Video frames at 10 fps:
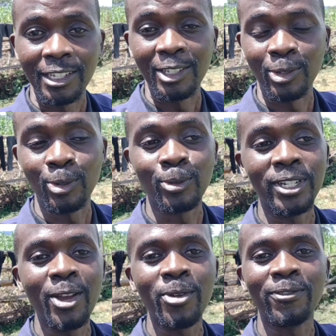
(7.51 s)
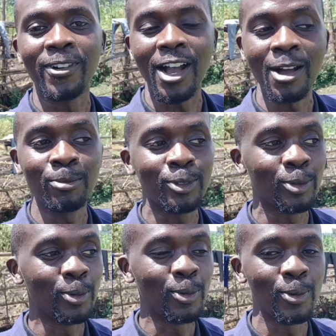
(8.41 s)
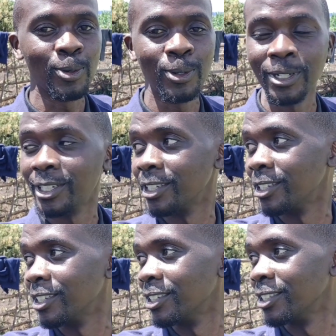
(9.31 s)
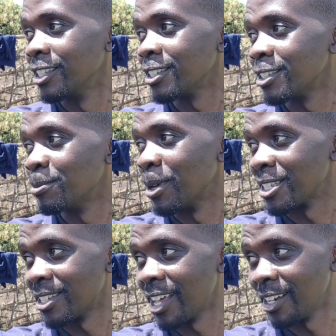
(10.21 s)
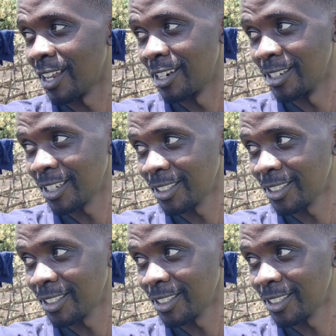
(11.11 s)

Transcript: So today we've come to, this is Maasailand.